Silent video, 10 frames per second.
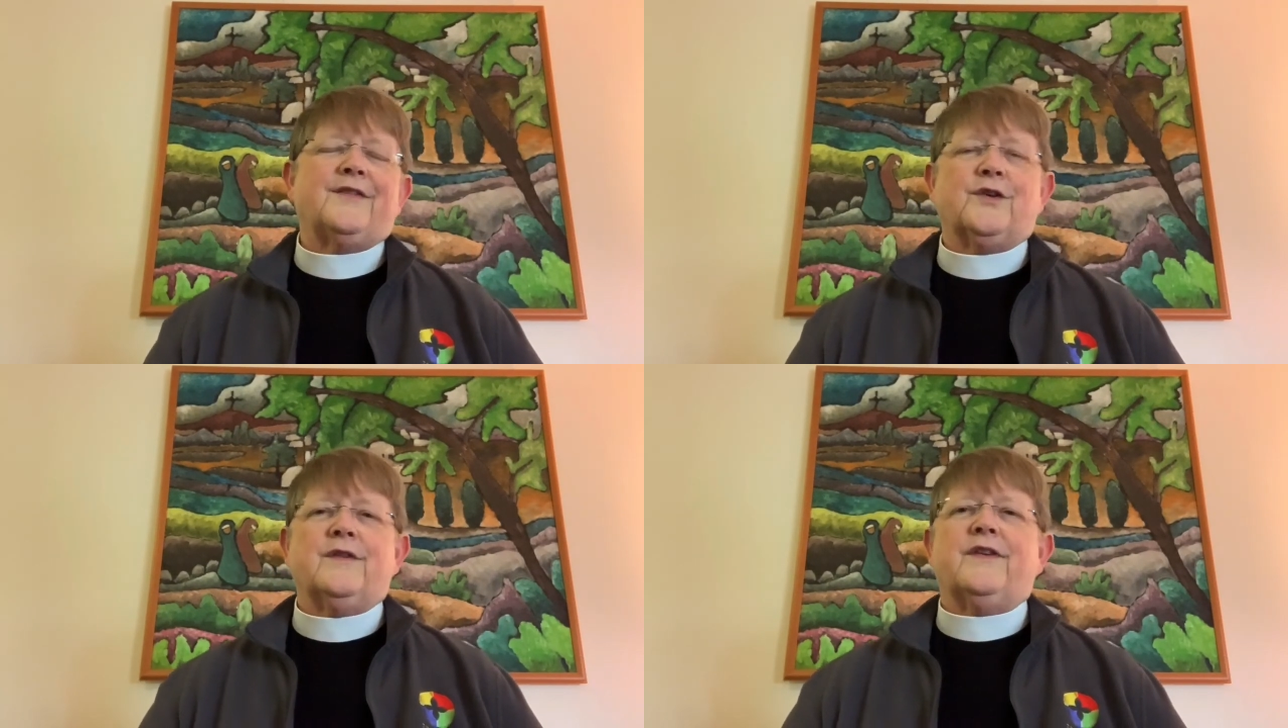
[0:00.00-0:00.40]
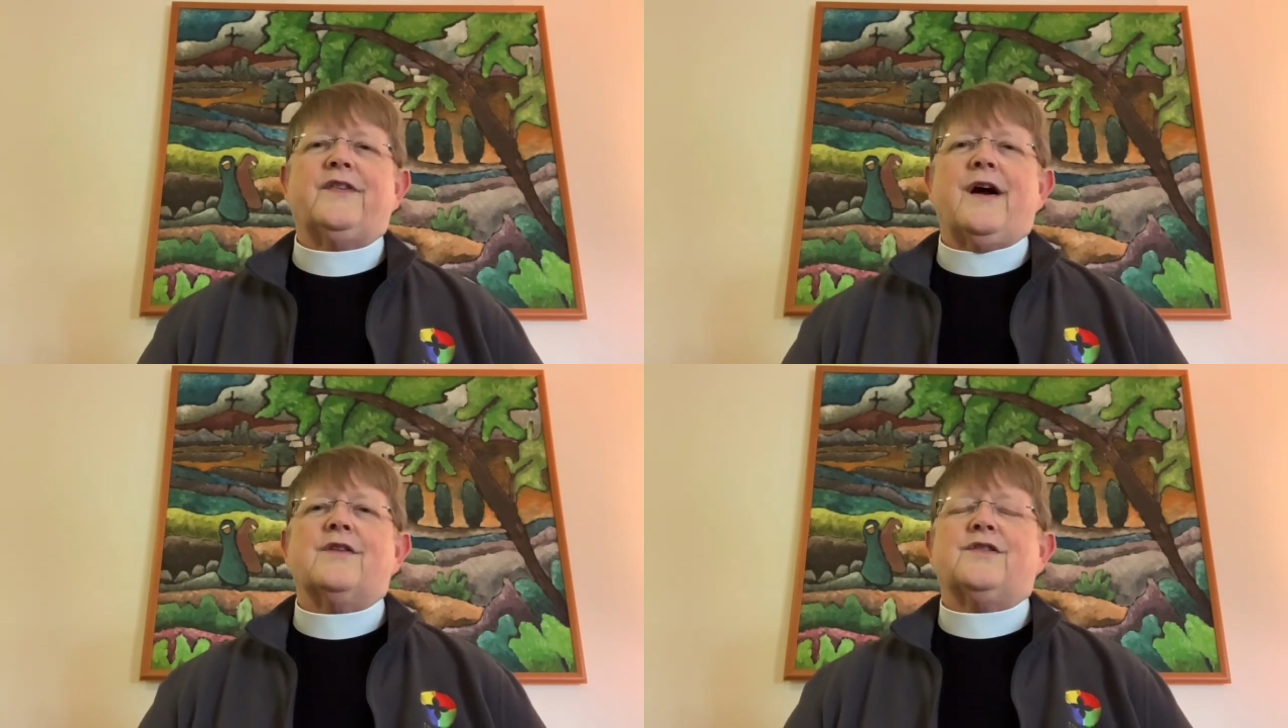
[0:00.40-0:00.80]
serve as
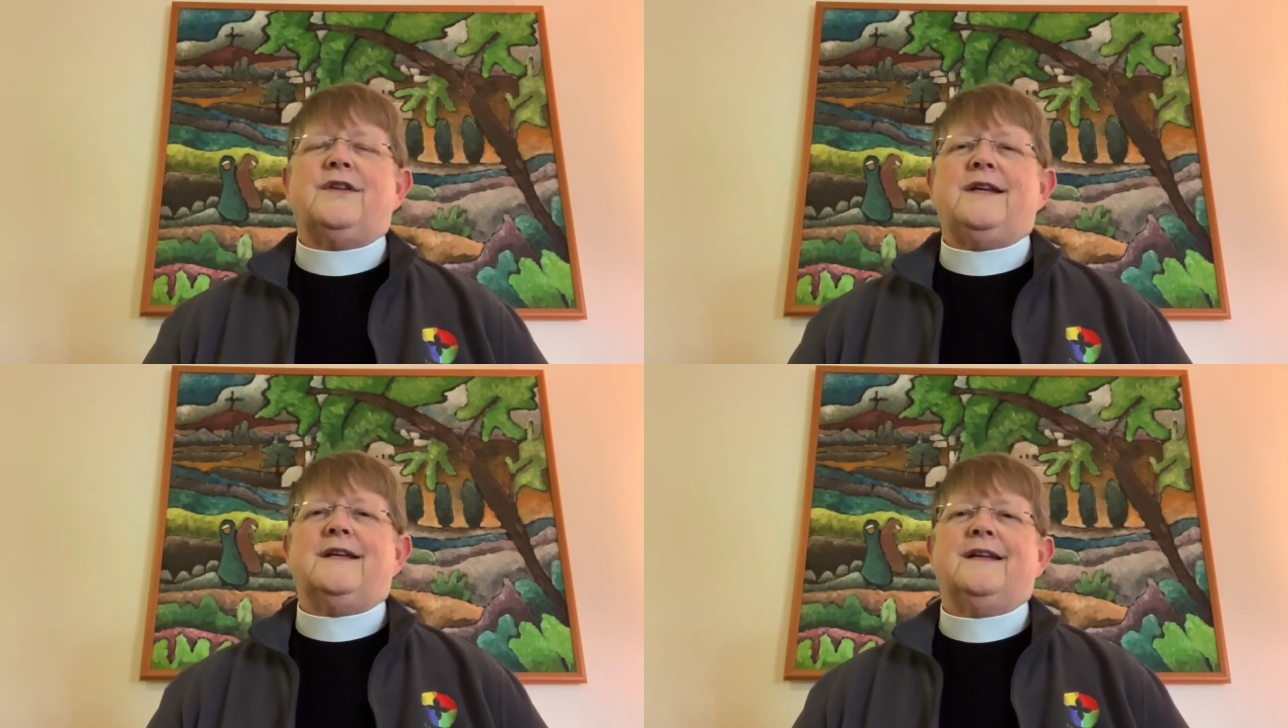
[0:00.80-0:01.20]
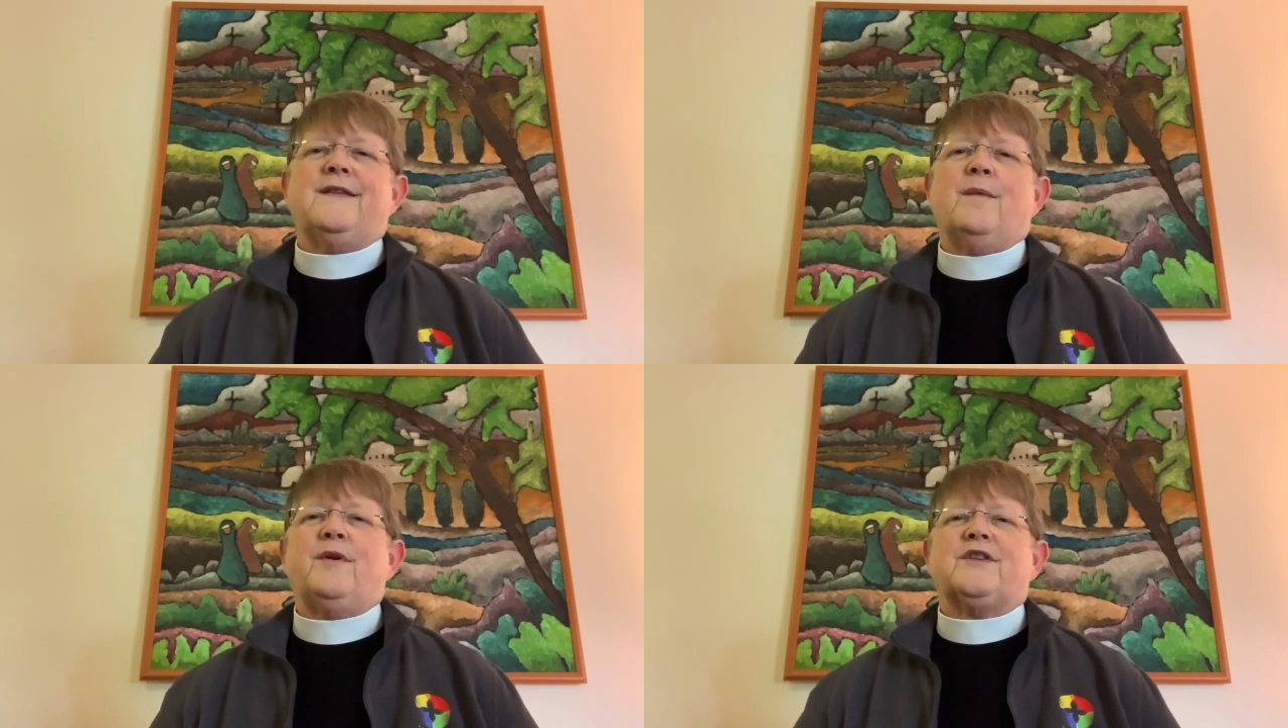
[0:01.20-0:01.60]
the Archdeacon in
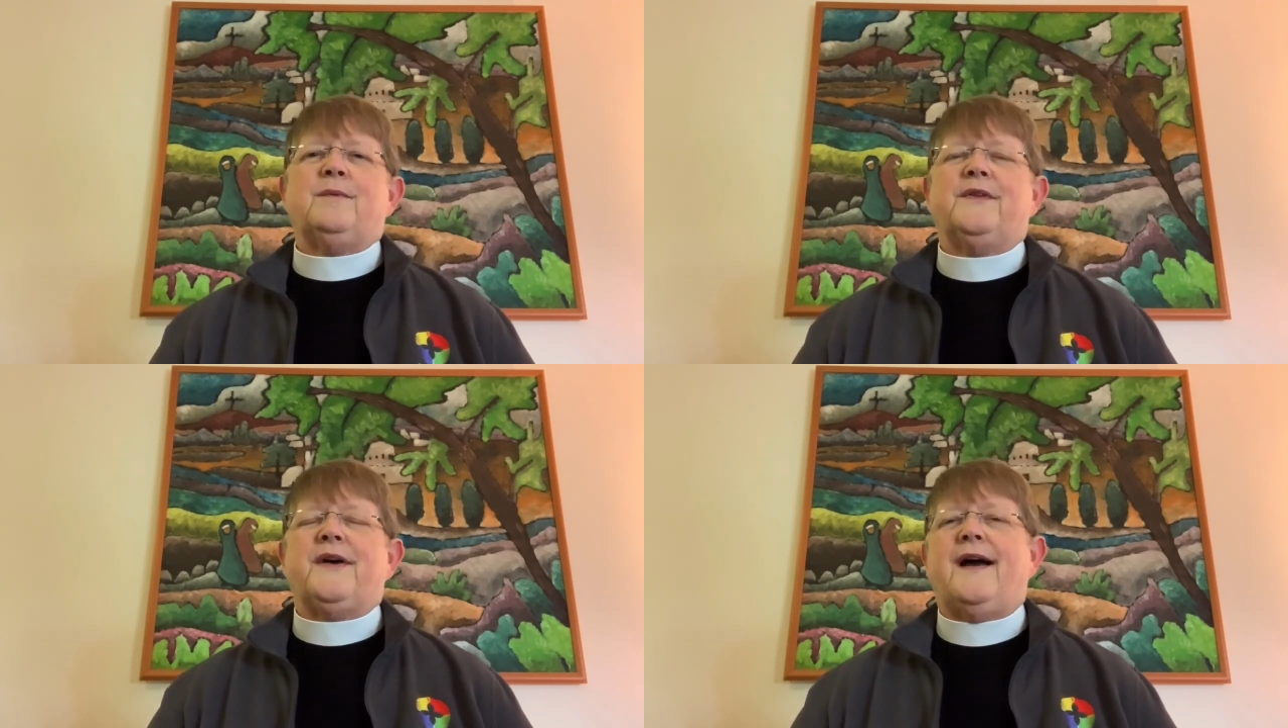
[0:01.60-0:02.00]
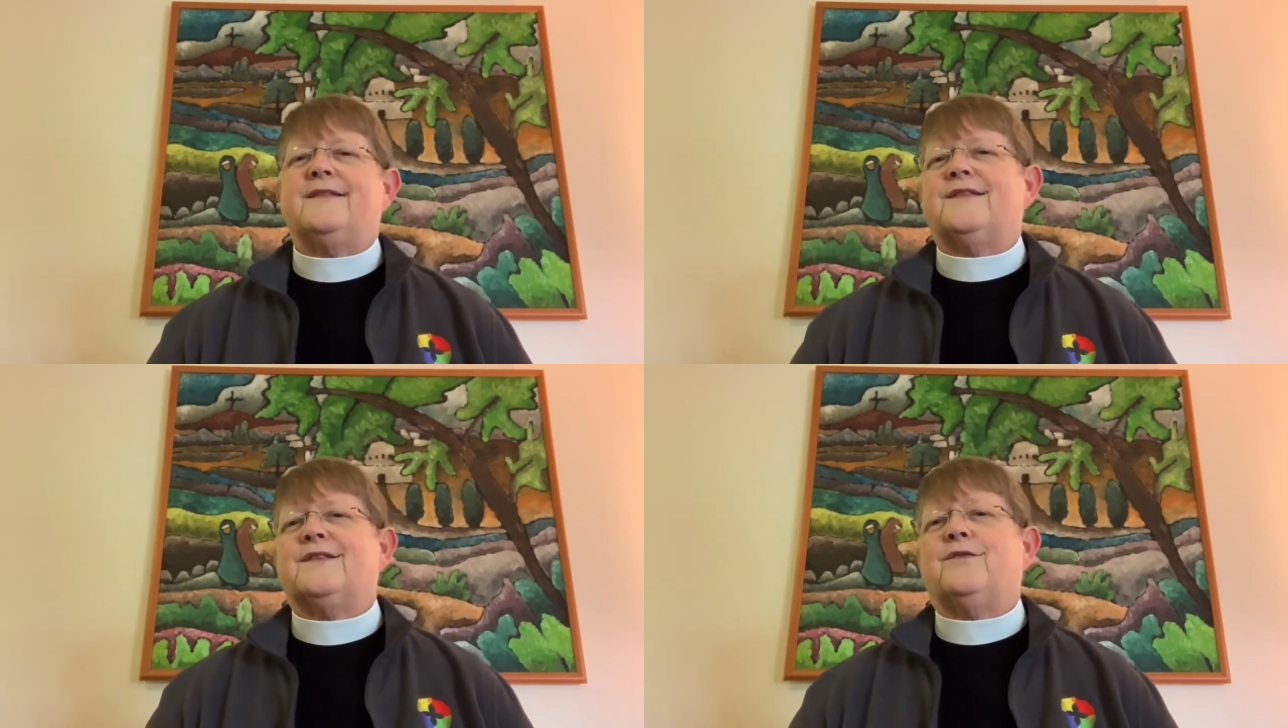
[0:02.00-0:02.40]
the Episcopal
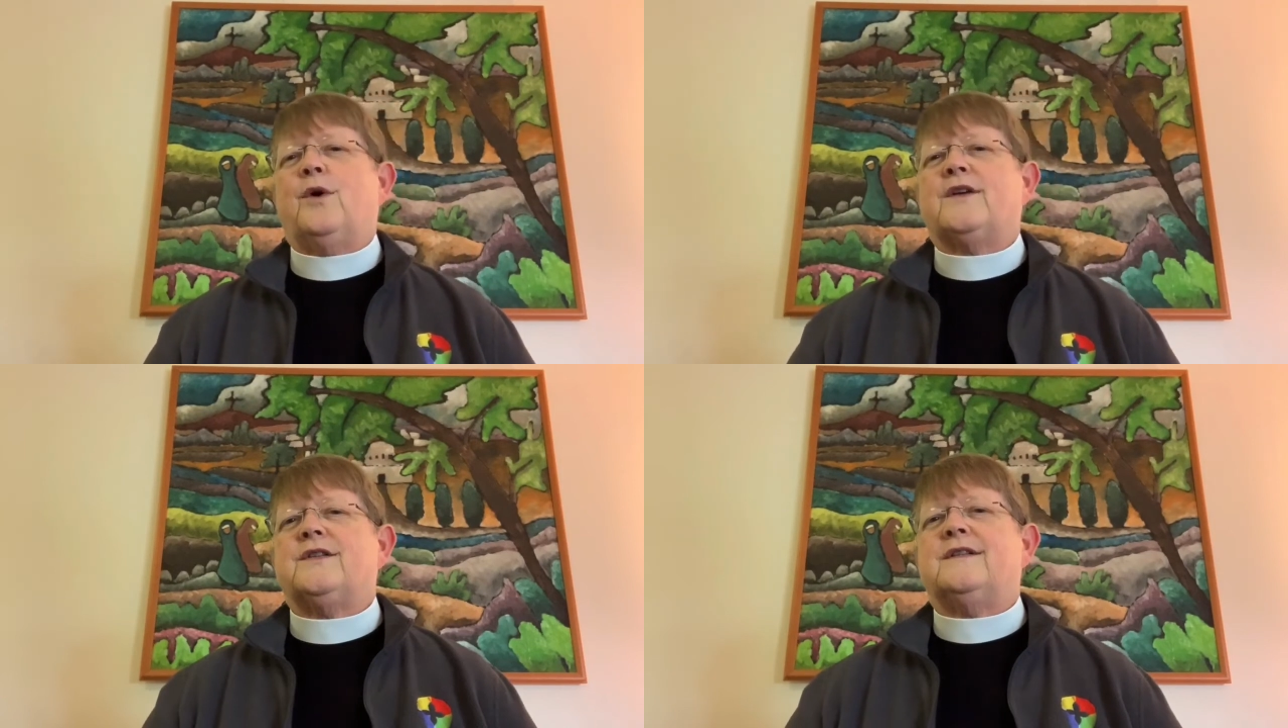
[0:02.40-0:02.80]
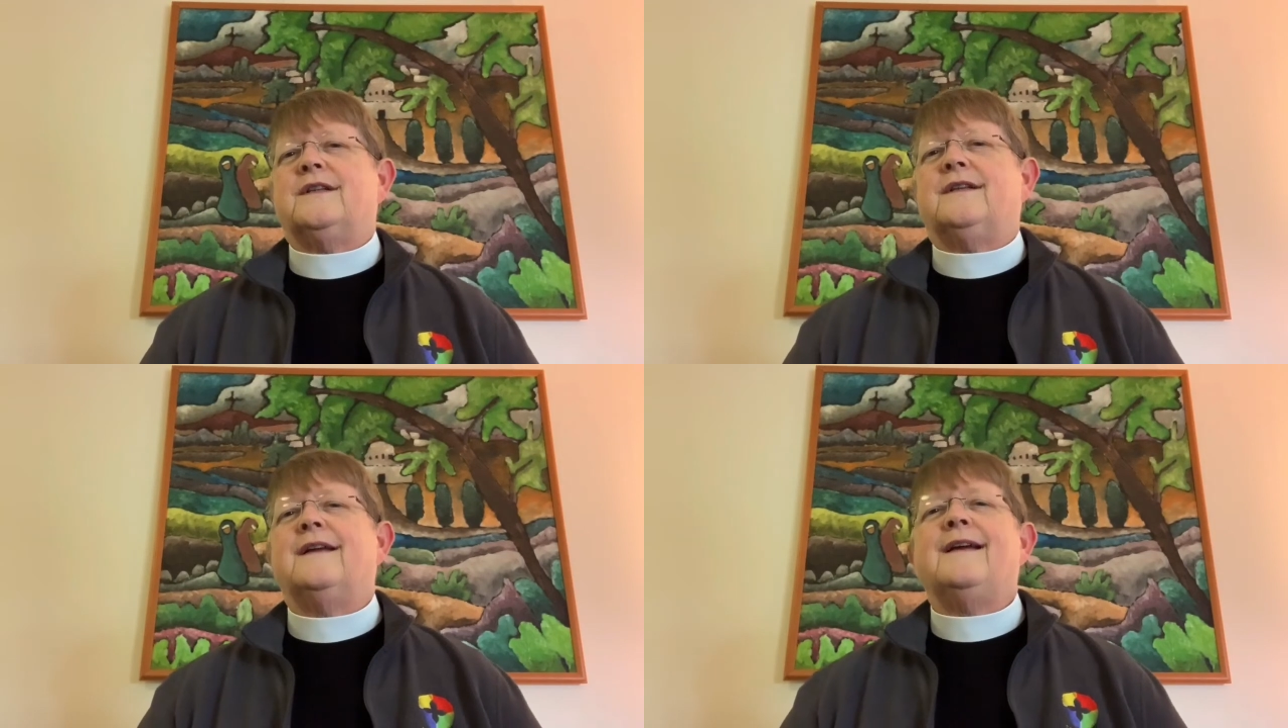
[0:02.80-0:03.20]
Diocese of
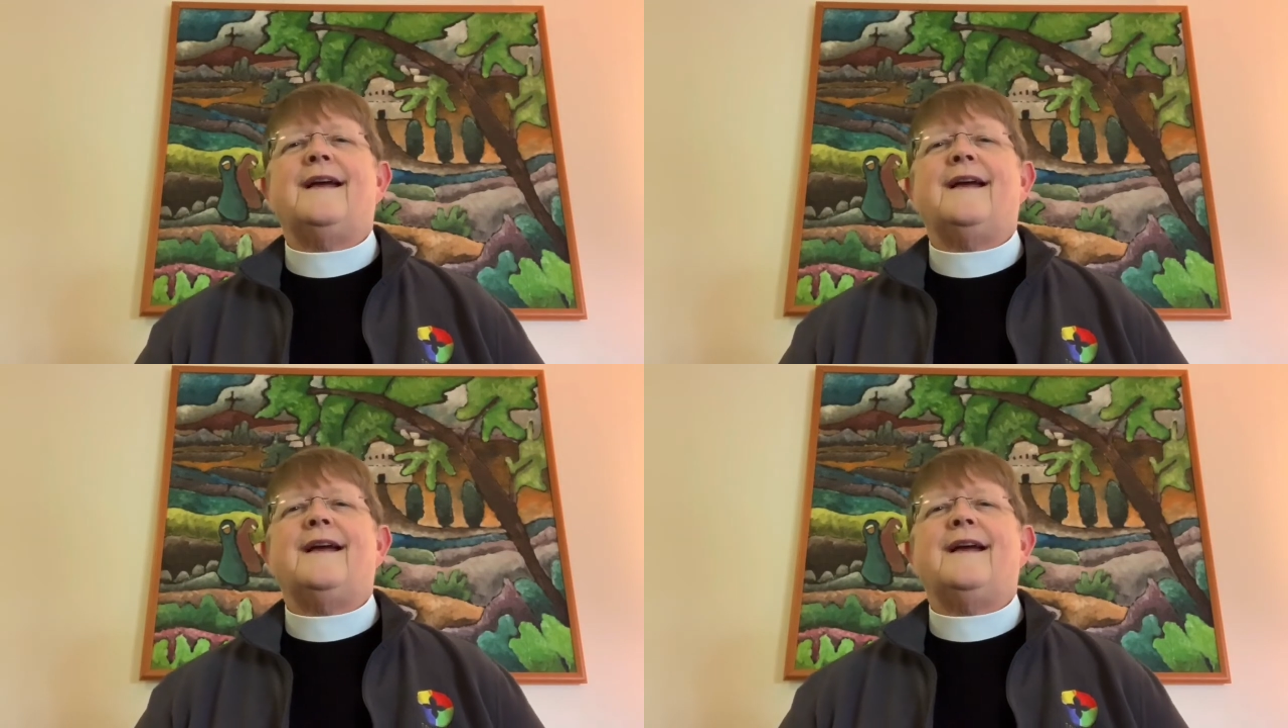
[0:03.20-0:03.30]
Washington